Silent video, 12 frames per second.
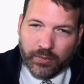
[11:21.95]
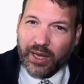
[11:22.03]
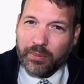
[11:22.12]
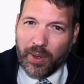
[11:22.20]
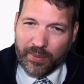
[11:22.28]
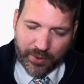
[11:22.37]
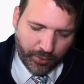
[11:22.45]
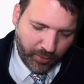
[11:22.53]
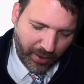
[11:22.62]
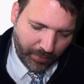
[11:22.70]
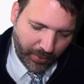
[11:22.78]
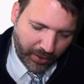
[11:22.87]
Like maybe it would
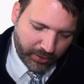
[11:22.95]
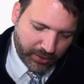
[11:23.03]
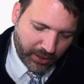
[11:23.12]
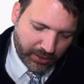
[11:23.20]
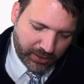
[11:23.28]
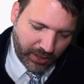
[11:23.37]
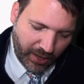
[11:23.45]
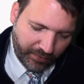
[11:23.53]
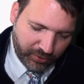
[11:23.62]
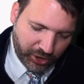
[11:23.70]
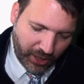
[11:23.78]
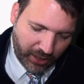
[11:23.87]
make better sense to have
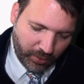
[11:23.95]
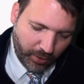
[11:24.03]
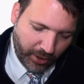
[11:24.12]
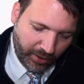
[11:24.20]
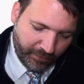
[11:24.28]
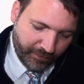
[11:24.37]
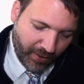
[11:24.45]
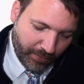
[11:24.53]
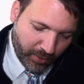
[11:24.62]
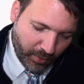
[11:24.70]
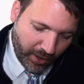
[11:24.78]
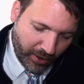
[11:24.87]
January,
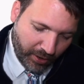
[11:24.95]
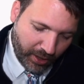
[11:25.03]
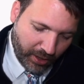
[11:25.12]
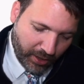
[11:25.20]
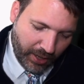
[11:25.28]
February,